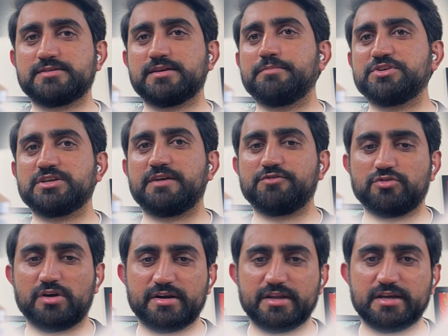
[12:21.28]
submission of
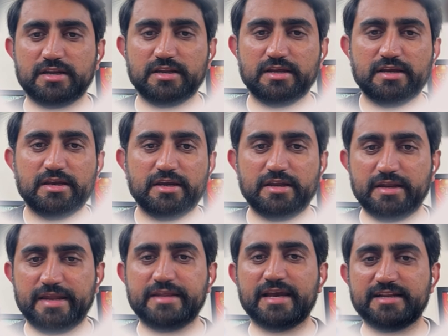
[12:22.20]
your article
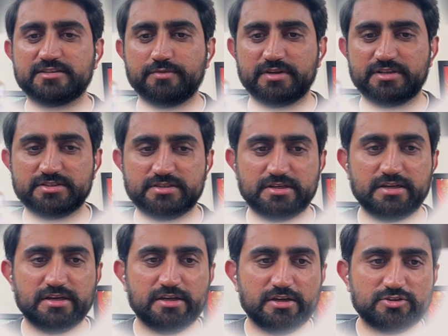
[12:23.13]
in any elsewhere journal.
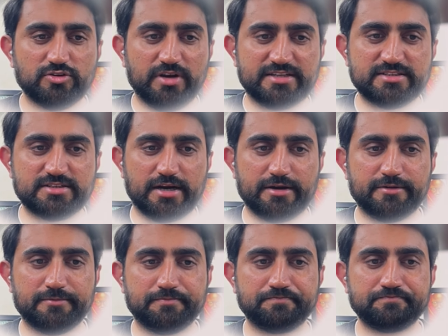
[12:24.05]
So let's
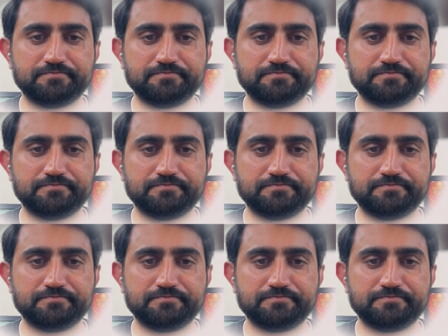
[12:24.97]
start.